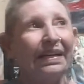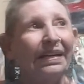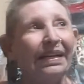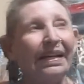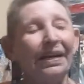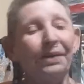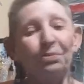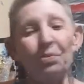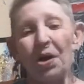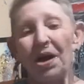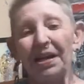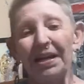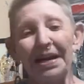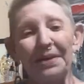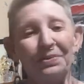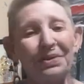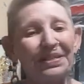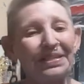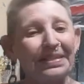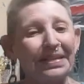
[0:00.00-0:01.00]
And while I
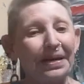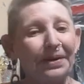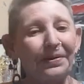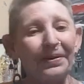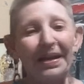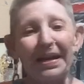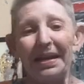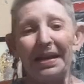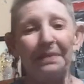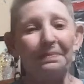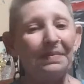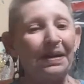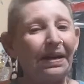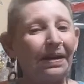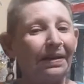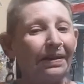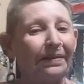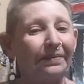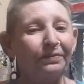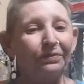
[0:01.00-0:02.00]
was there, they gave me
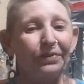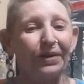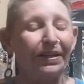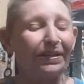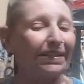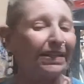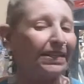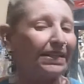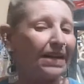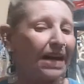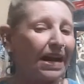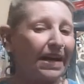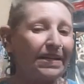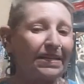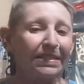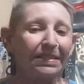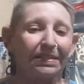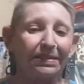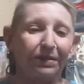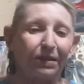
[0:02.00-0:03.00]
a really
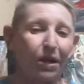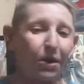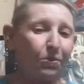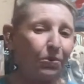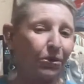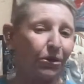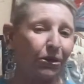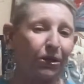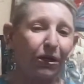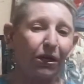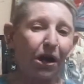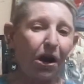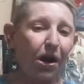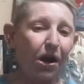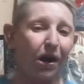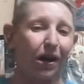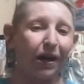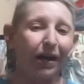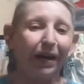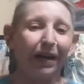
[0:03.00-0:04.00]
nice loaner
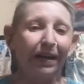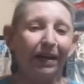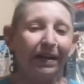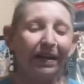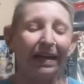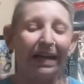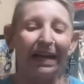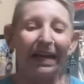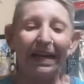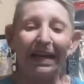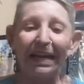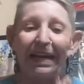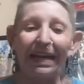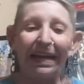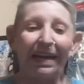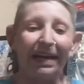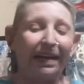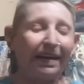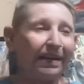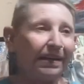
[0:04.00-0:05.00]
car.
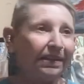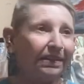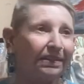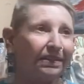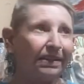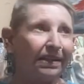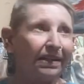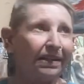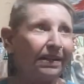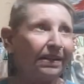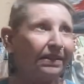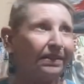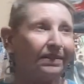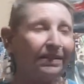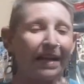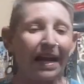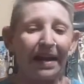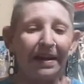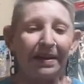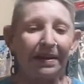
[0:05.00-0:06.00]
And
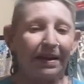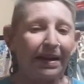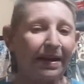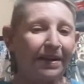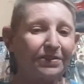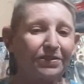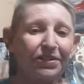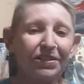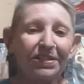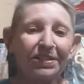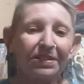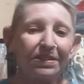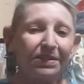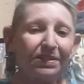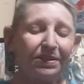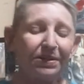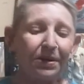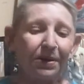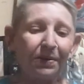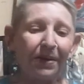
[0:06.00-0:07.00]
I just,
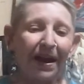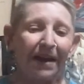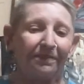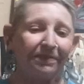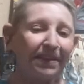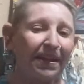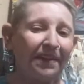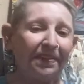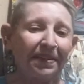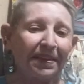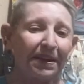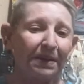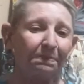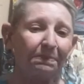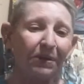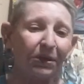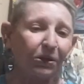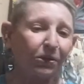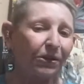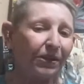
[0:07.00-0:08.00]
have
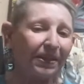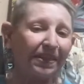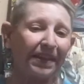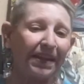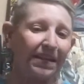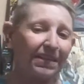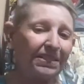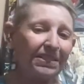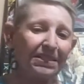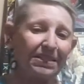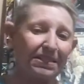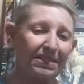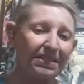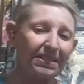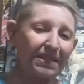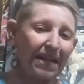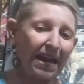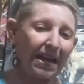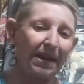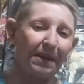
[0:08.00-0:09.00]
nothing but good things to
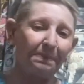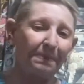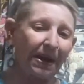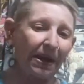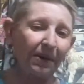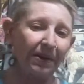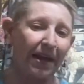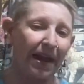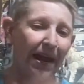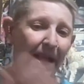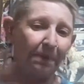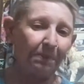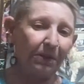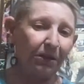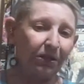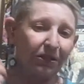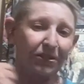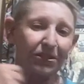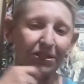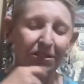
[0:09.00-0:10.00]
say about
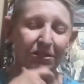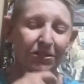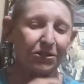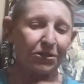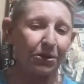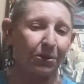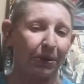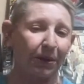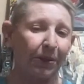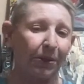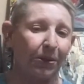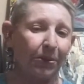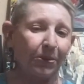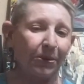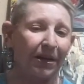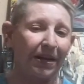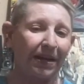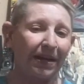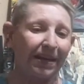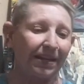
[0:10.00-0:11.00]
Hamilton
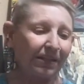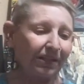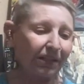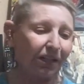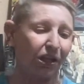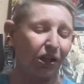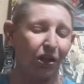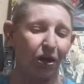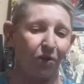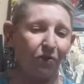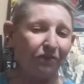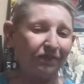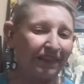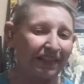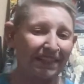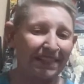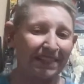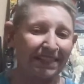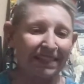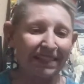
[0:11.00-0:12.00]
Toyota in
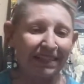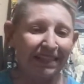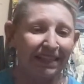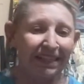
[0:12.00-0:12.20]
Clovis.